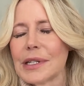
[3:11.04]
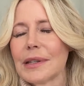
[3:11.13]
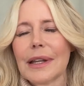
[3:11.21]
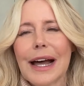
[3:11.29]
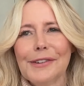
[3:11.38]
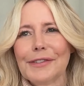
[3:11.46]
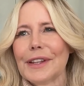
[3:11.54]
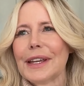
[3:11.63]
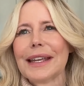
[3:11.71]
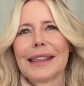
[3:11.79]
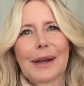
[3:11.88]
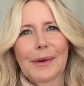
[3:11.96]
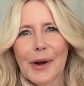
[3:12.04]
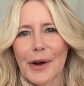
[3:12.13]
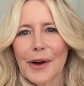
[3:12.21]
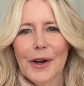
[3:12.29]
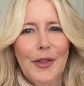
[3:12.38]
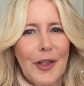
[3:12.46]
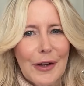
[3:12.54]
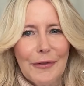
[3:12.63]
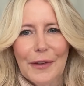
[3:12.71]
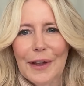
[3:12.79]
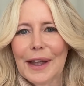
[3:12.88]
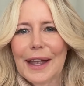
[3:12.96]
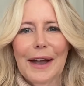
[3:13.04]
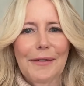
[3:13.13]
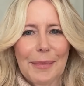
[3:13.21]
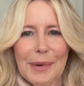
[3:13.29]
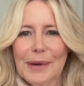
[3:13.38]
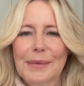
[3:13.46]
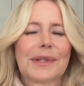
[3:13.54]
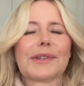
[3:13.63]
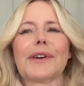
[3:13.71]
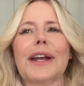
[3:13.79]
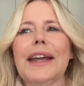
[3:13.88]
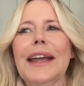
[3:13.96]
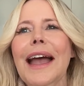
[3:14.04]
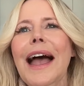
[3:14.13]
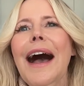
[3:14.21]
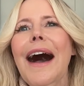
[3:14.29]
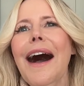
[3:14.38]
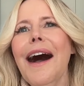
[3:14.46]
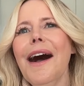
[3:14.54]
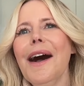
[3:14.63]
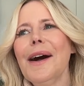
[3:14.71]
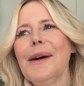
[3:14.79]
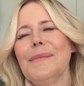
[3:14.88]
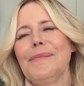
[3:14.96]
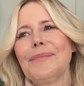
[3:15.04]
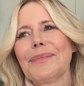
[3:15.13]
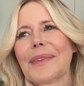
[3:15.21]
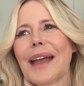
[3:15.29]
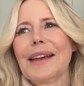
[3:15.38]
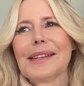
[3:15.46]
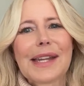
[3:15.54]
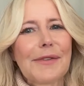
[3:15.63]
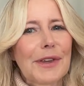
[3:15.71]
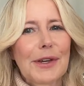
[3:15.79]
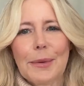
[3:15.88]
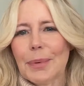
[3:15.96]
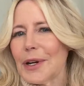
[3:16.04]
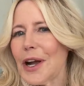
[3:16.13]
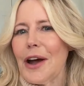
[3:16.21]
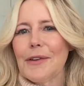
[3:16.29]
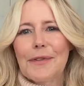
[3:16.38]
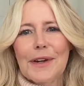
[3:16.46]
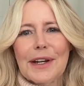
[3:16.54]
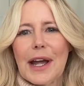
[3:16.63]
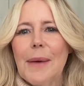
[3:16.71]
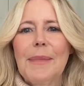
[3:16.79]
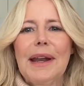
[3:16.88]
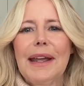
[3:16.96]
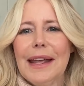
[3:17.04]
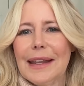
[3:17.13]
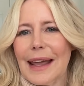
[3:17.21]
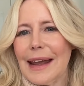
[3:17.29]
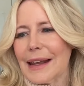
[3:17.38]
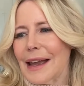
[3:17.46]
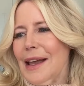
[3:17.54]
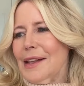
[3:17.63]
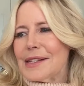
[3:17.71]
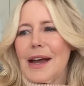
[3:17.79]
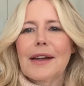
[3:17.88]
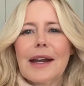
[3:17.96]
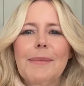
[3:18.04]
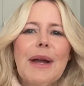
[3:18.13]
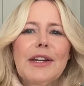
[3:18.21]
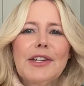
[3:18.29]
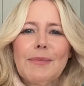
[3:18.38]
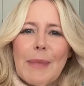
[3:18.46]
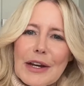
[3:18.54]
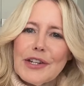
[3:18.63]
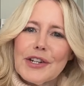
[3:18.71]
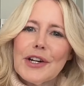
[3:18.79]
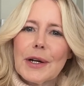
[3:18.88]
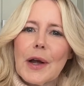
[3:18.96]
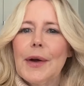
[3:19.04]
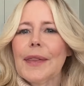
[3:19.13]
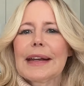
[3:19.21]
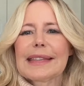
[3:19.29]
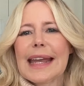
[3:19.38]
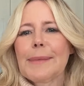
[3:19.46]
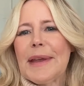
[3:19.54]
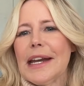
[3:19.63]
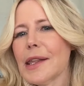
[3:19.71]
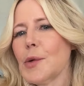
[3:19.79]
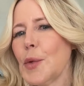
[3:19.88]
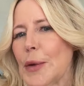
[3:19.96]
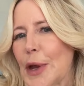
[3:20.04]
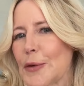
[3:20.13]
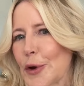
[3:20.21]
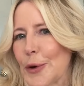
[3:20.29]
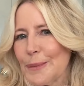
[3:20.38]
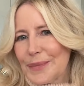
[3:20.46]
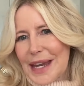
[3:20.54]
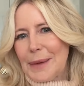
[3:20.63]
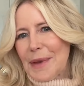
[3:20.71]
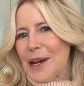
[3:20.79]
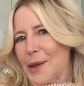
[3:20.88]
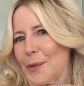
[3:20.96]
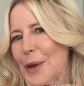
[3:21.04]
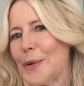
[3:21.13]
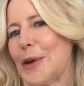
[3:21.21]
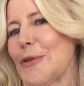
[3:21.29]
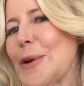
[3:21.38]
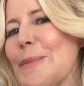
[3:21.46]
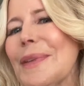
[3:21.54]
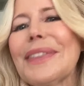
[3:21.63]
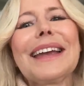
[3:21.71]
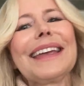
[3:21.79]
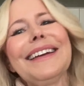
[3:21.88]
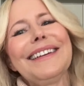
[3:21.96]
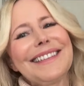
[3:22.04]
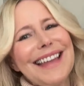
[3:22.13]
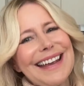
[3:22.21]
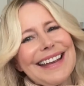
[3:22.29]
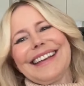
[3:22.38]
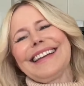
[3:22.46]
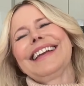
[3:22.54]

was lovely. They were all lovely. Everybody was great. Um, I used to have Gilbert Gottfried coming in, like tugging on my my shirt, going like, "Take me to the wee wee room. Take me to the wee wee room." Like, yeah, like,